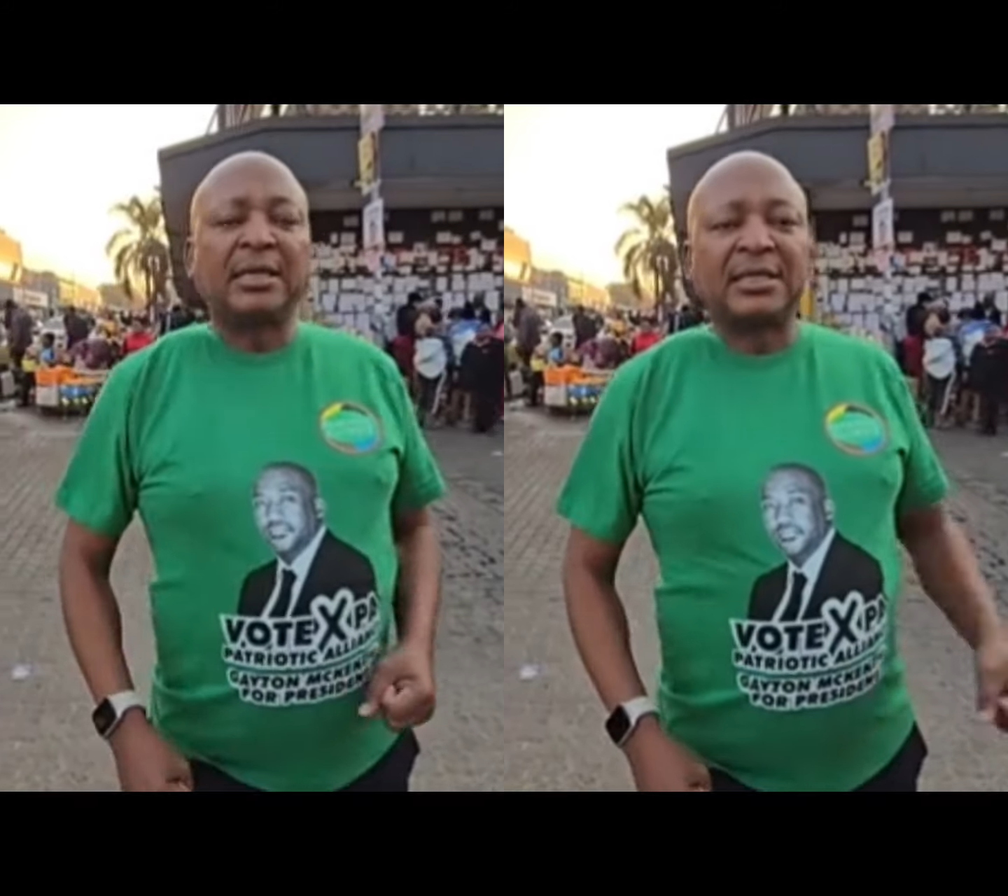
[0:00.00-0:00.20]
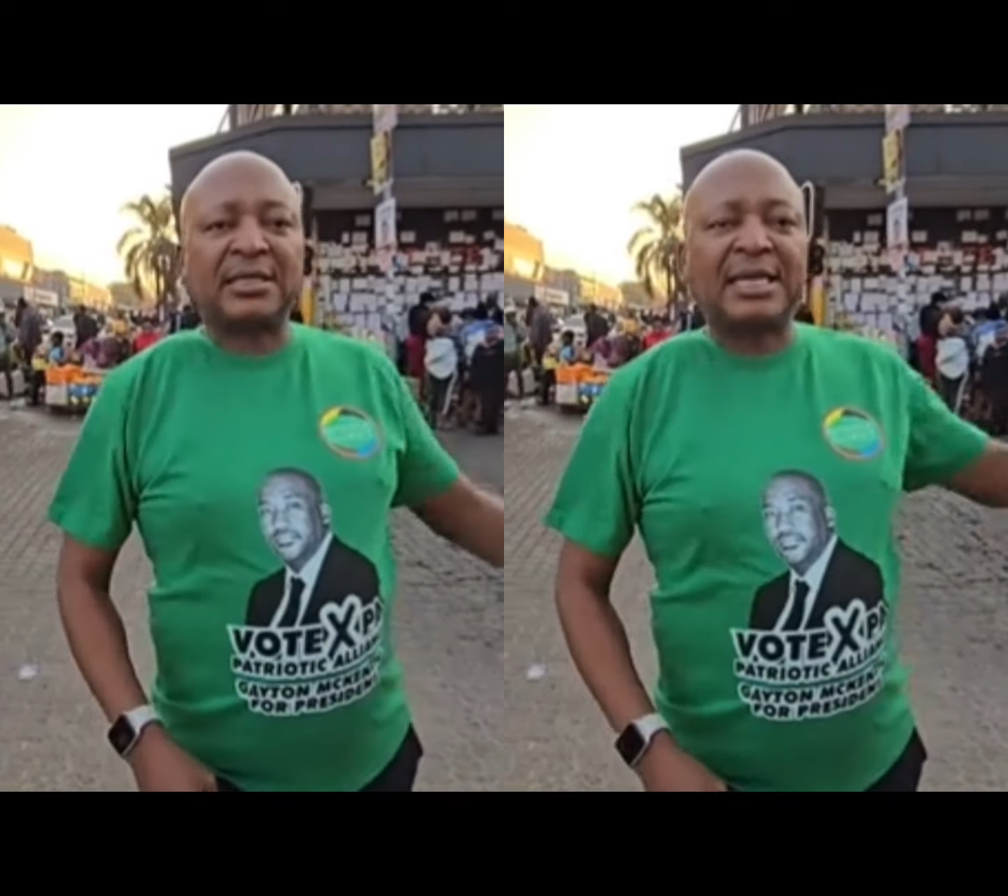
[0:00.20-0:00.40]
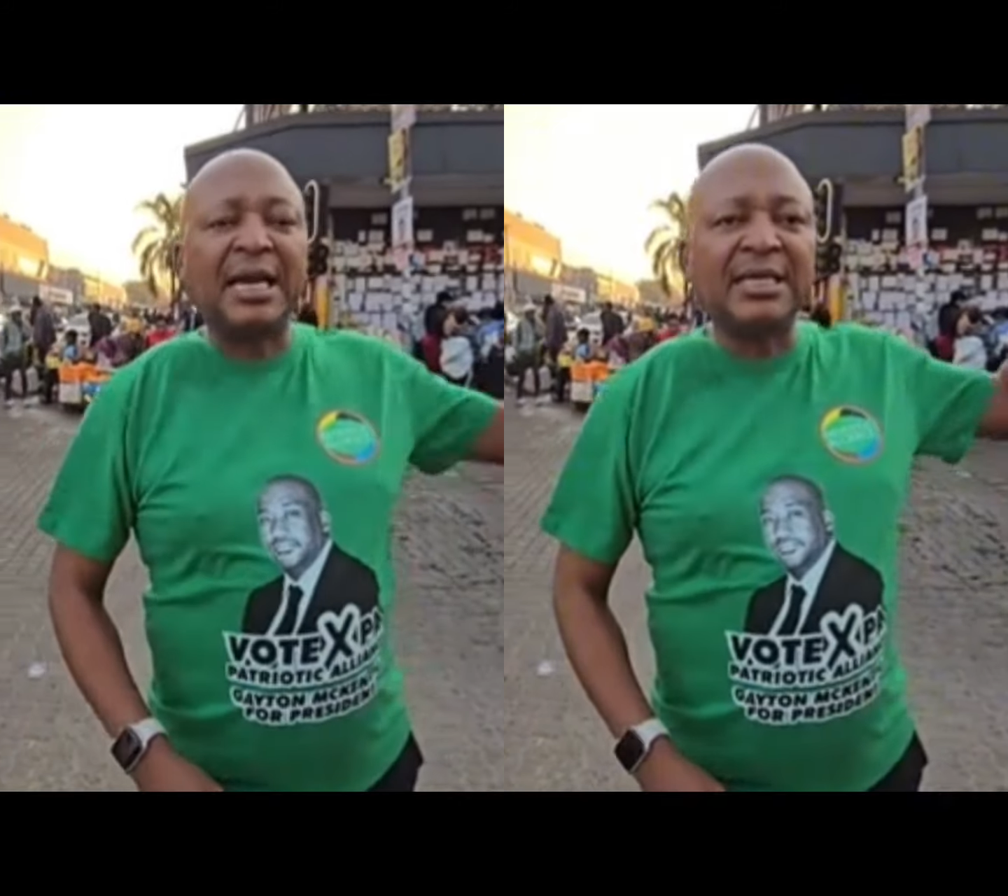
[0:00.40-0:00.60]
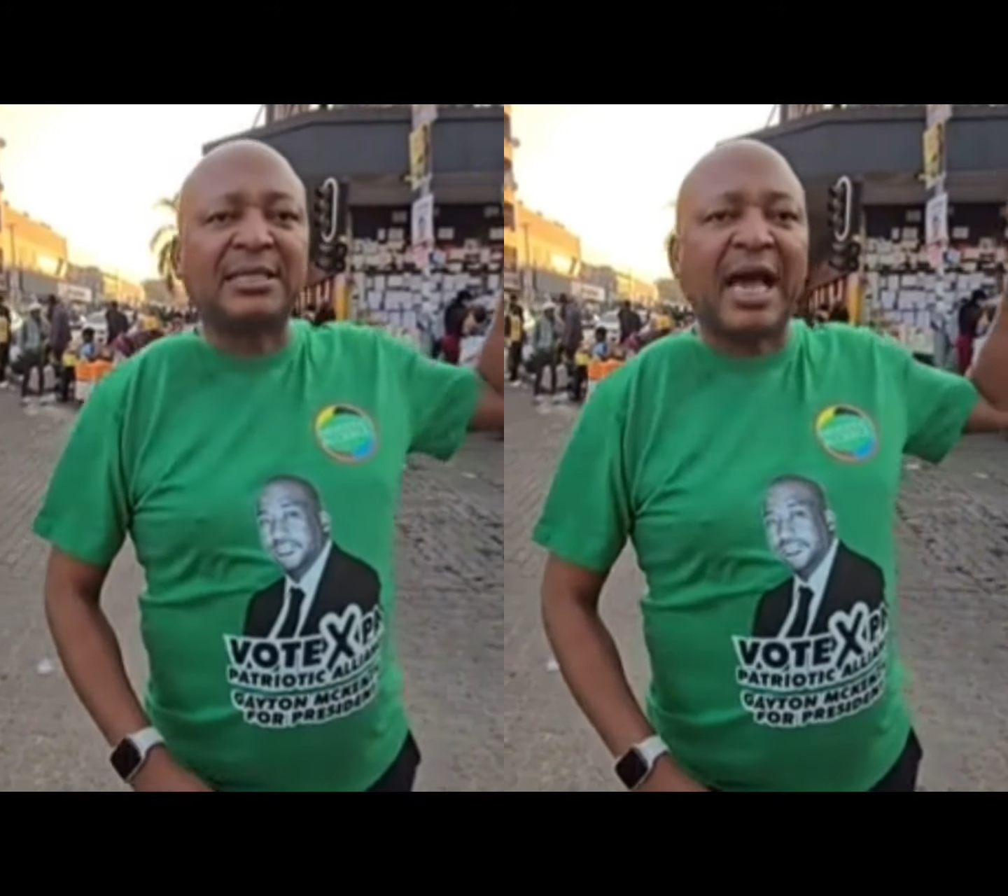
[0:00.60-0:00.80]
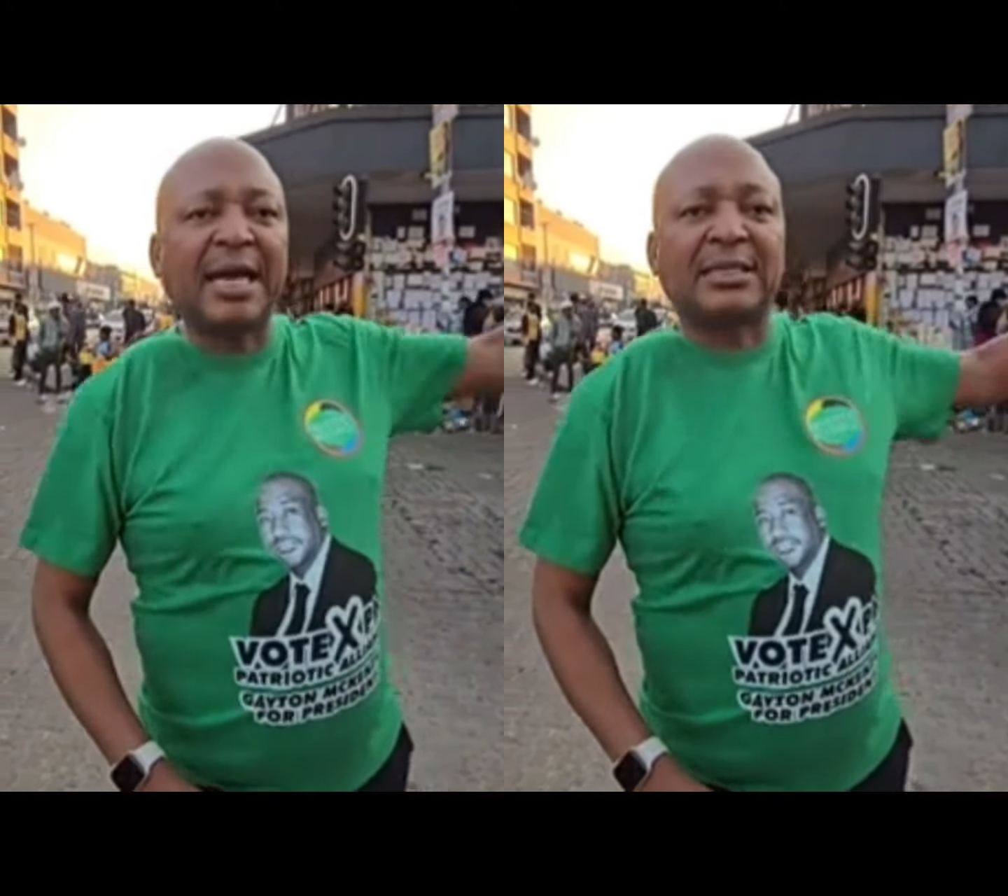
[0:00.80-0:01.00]

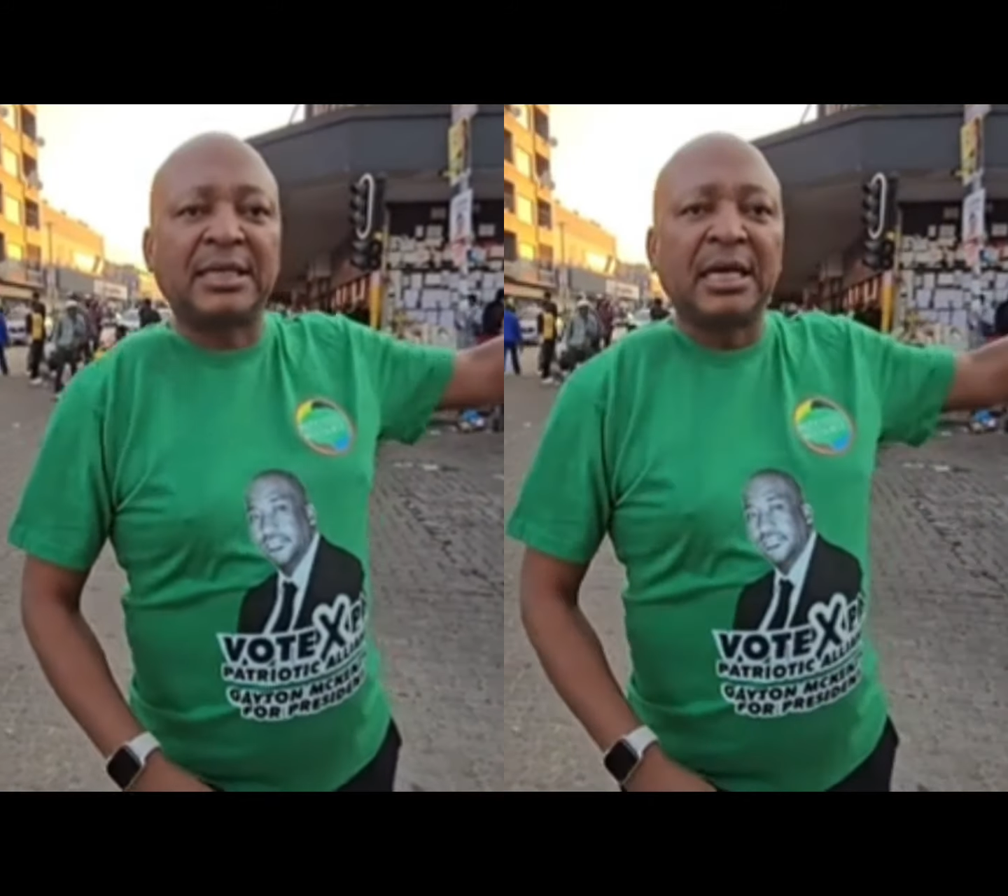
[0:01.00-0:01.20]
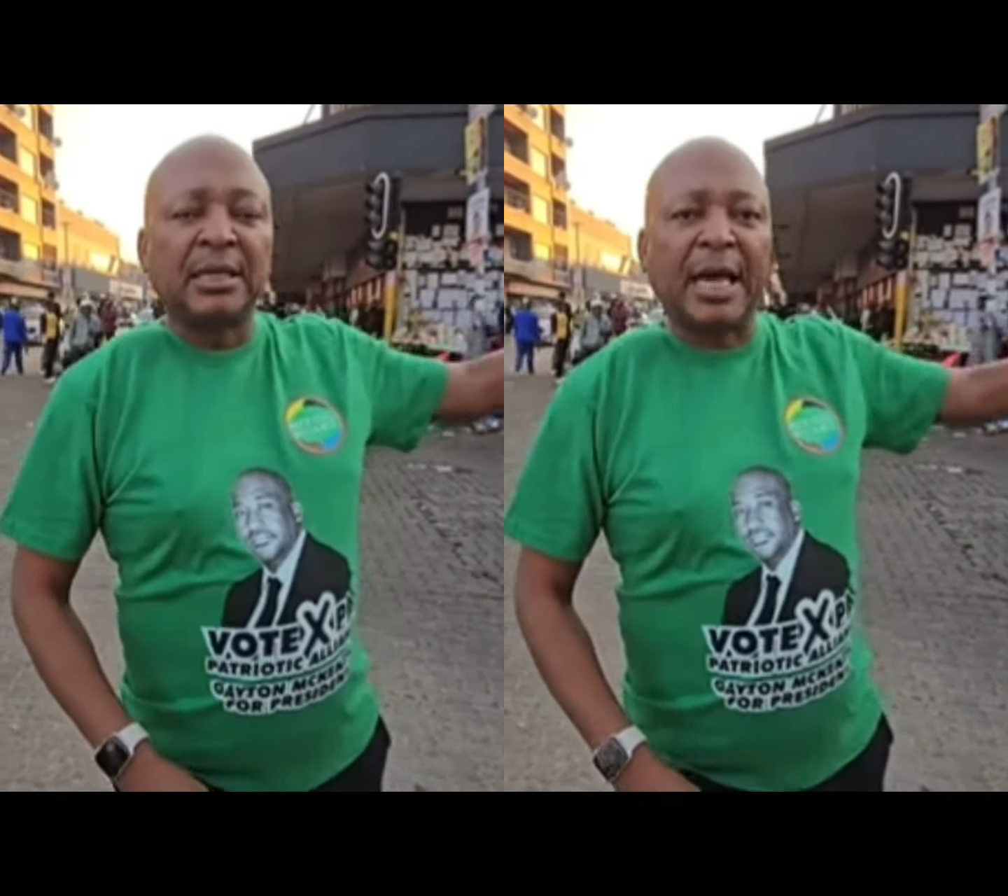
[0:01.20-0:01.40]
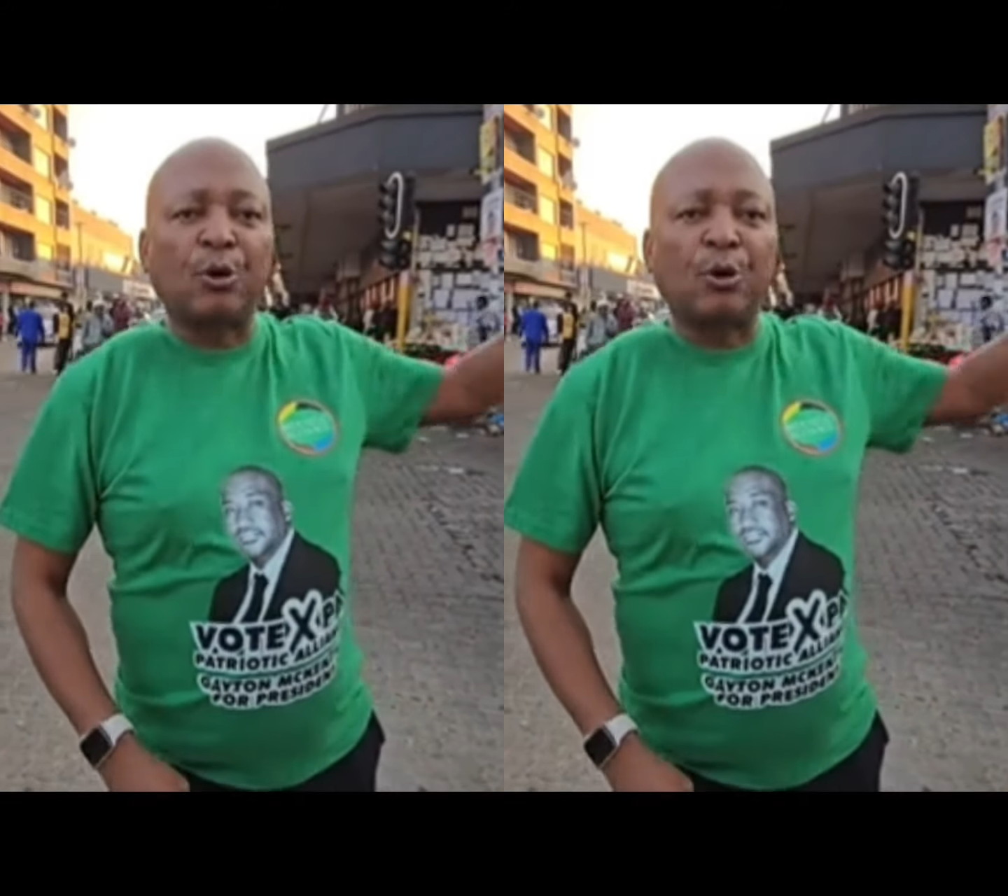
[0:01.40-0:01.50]
Sunnyside, they